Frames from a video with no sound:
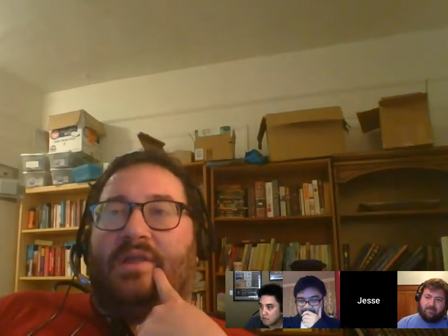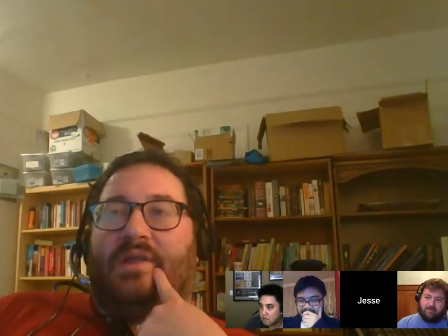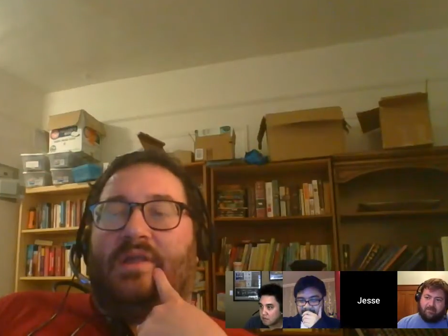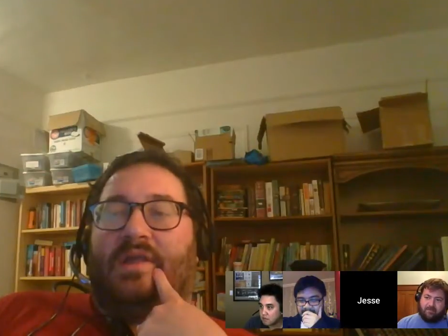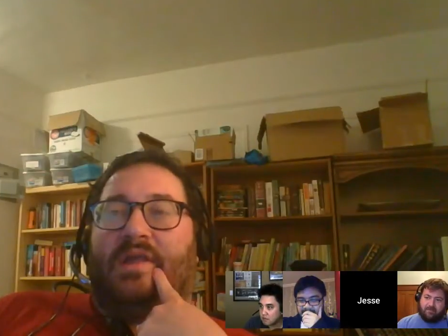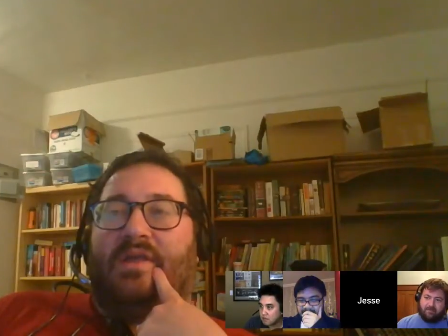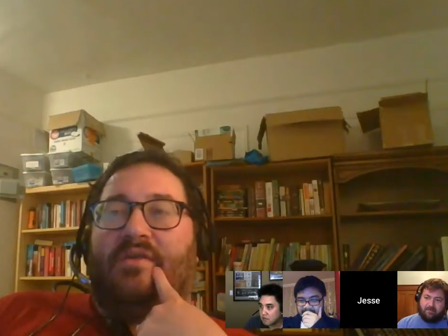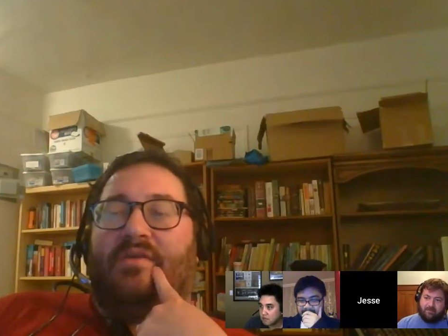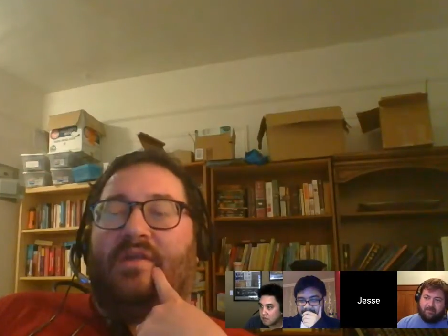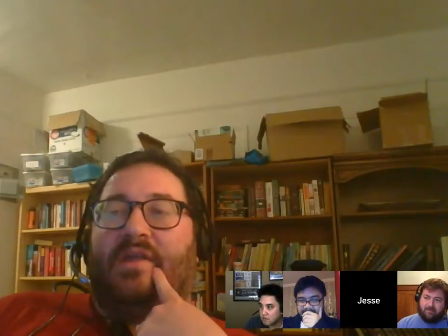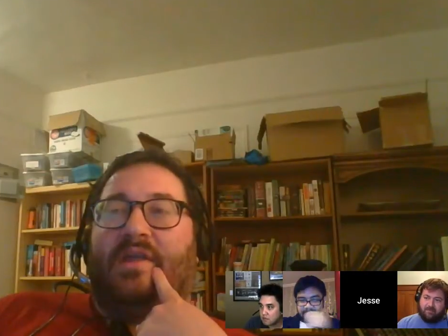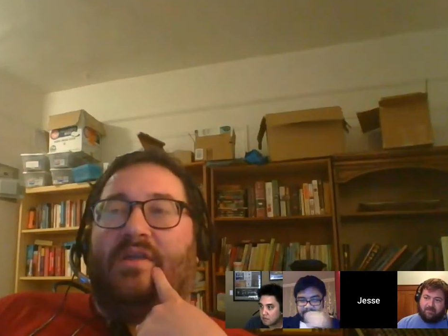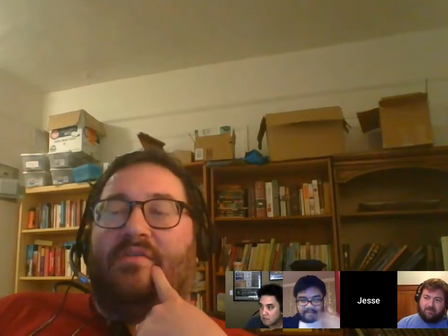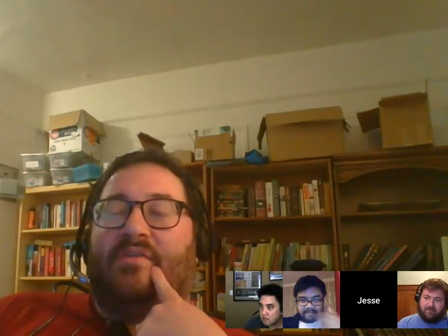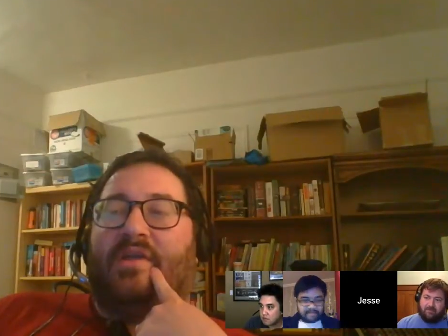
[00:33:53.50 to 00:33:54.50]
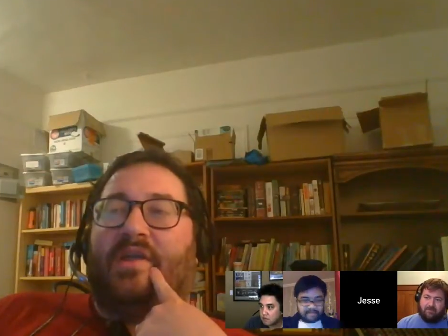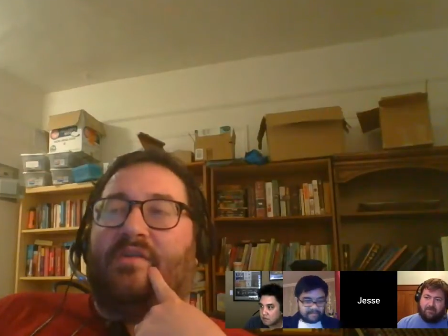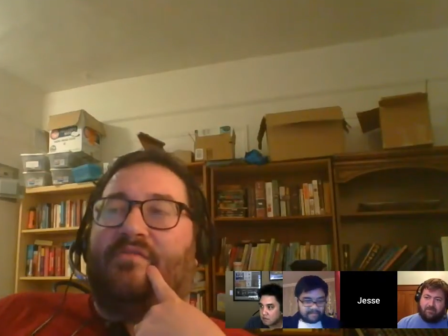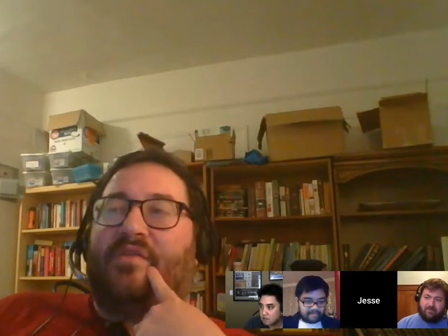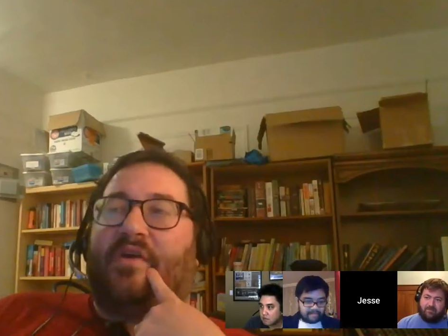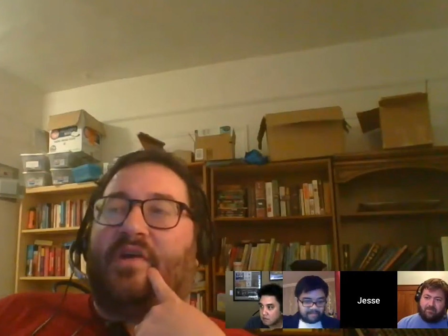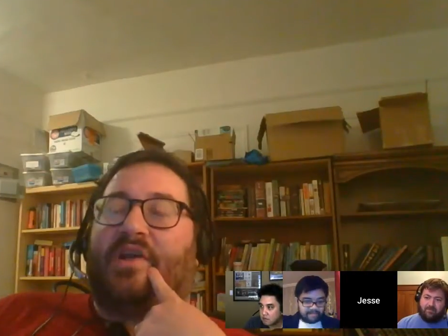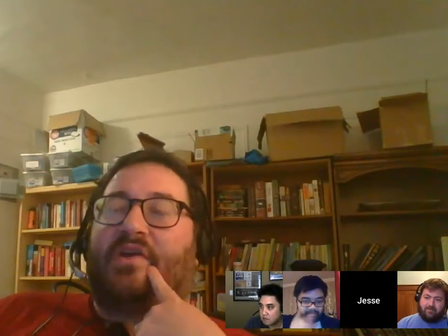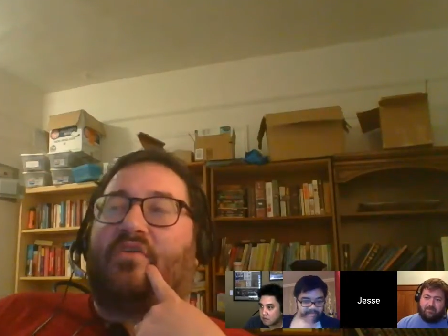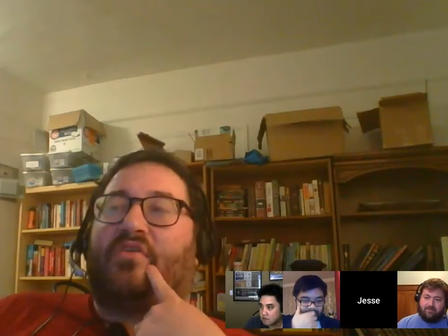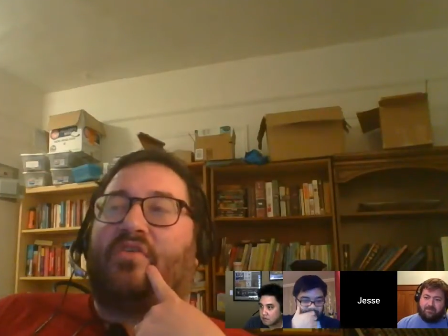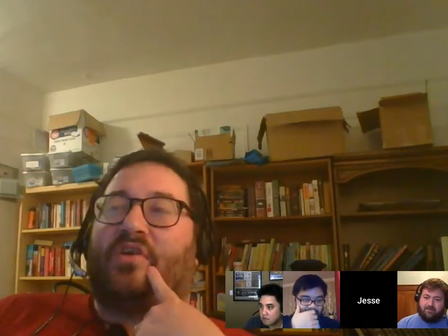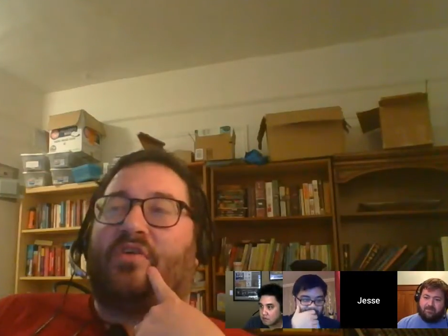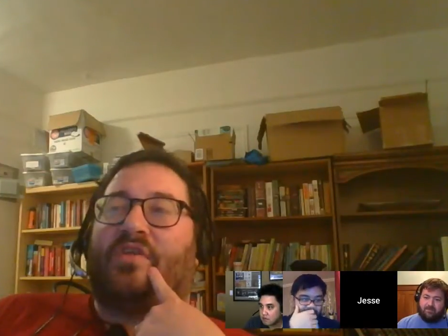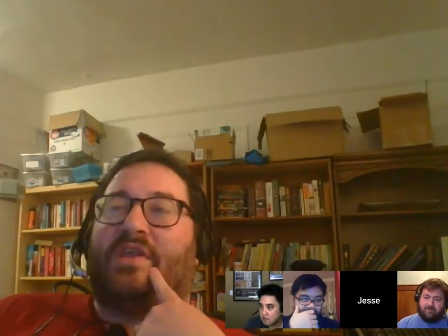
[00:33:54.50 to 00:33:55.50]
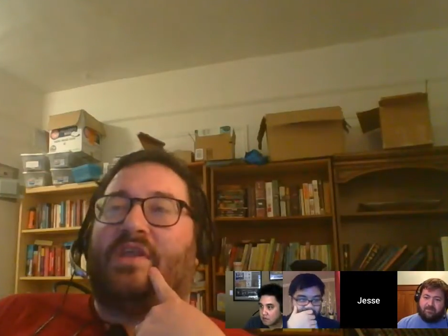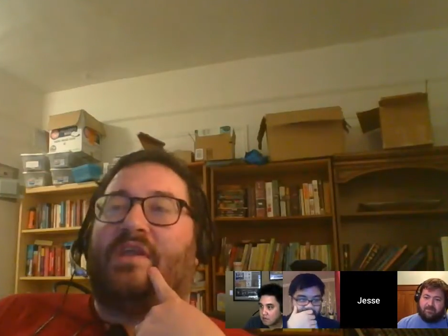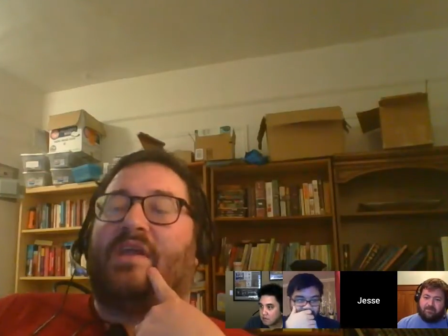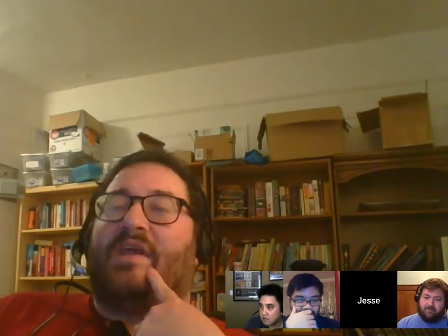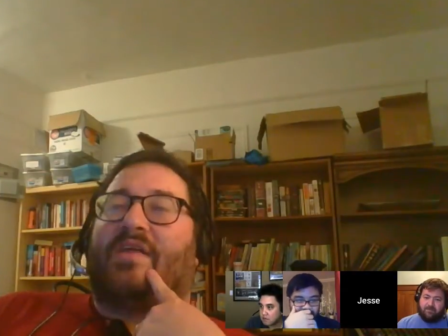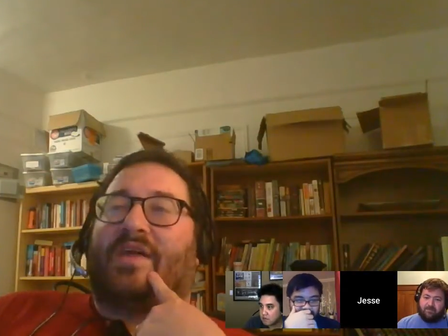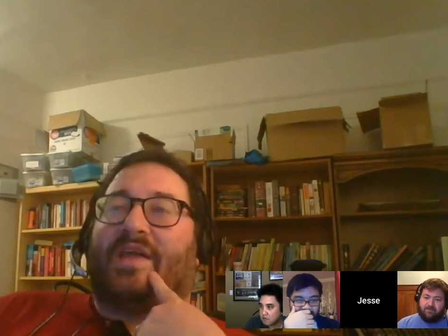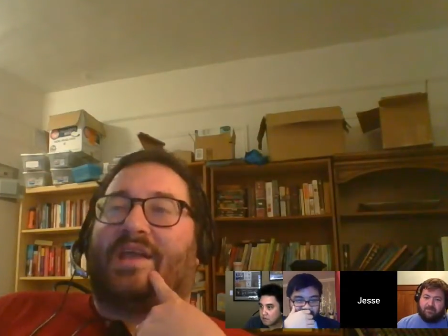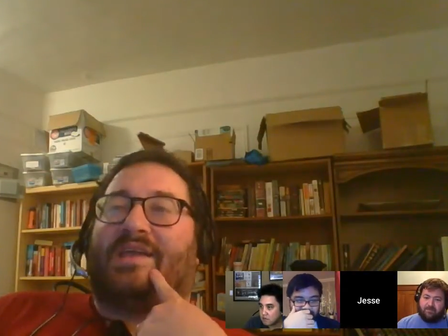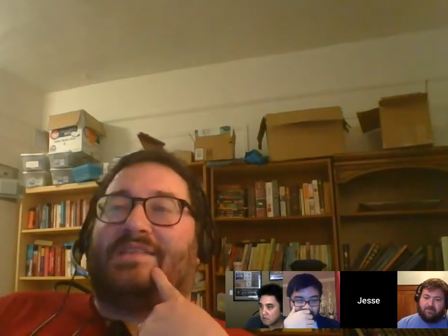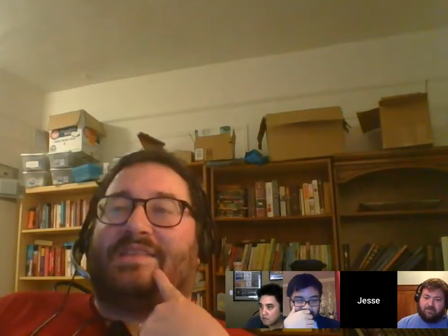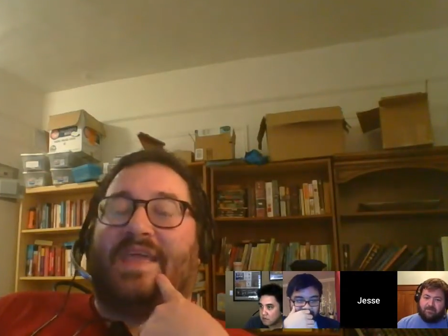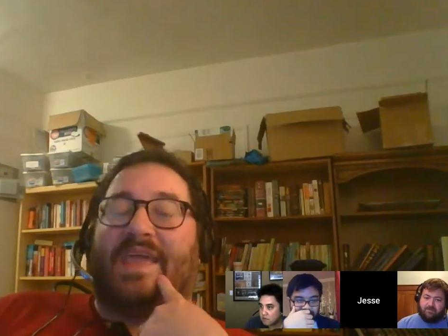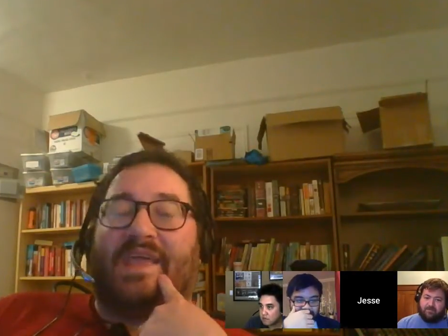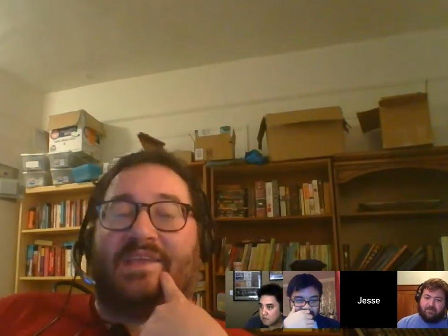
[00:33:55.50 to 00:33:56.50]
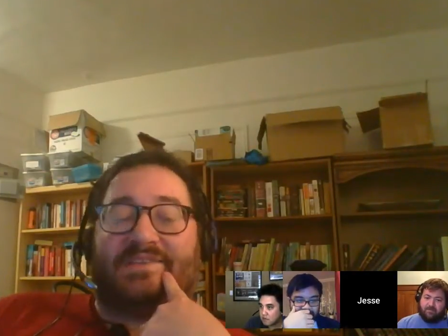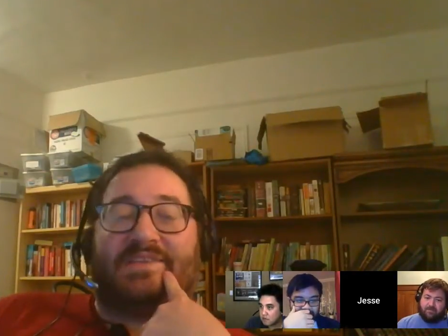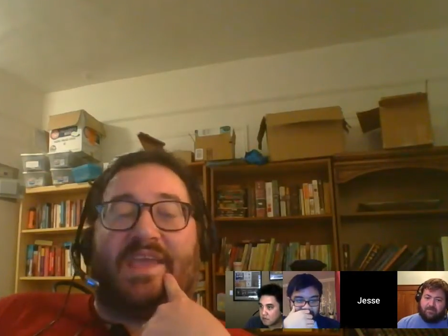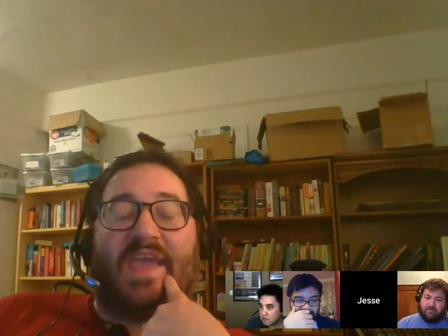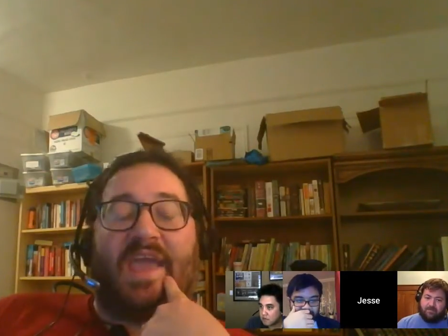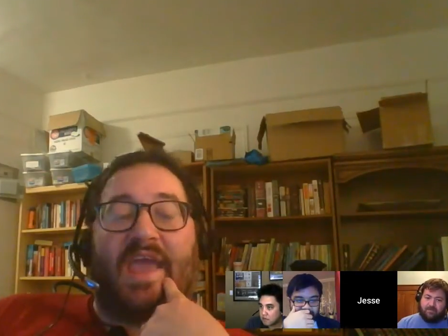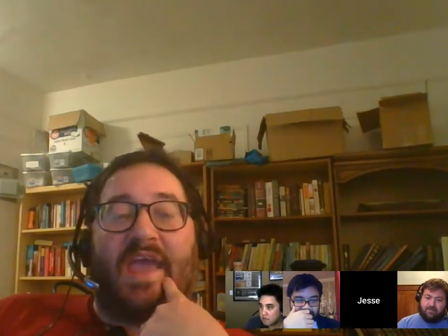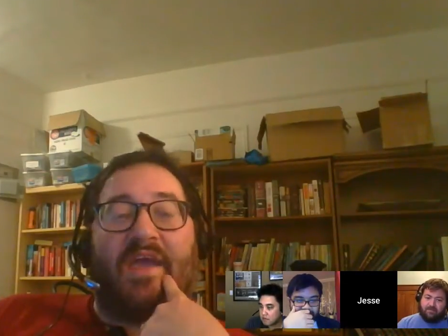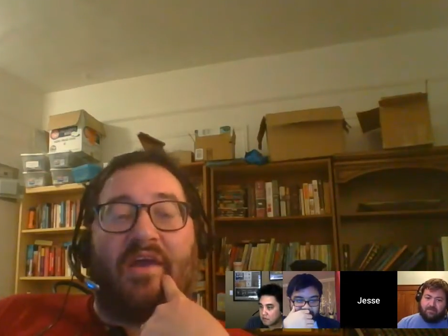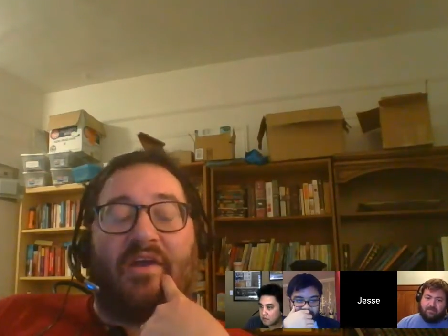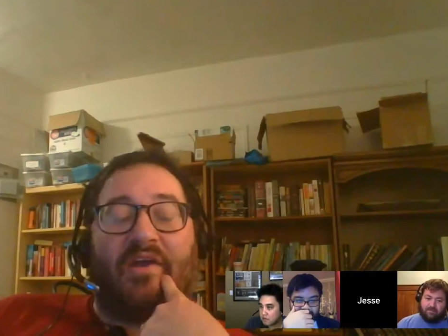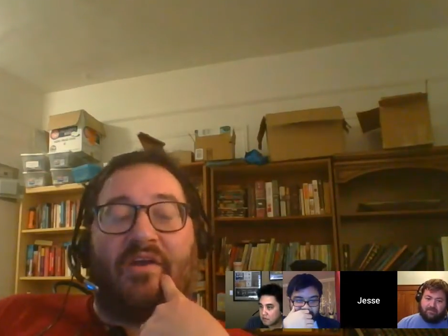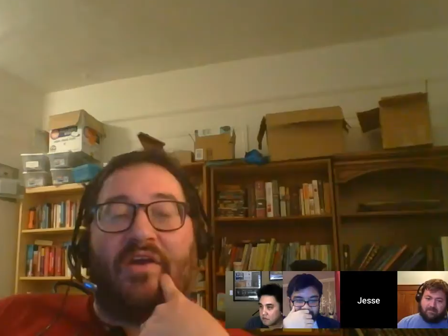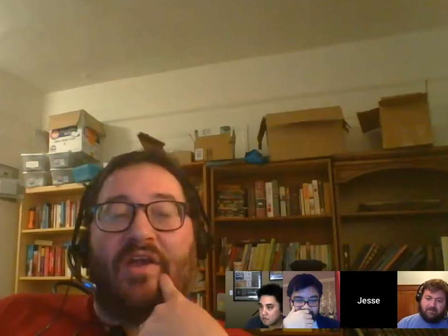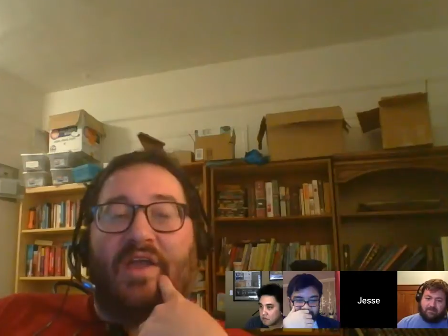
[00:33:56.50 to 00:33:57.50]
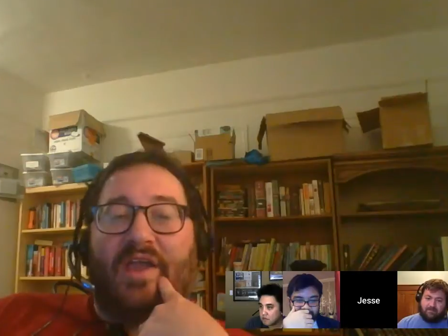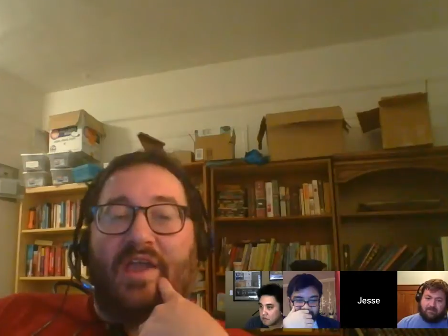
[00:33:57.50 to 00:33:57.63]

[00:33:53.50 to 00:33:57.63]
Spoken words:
he very clearly like takes care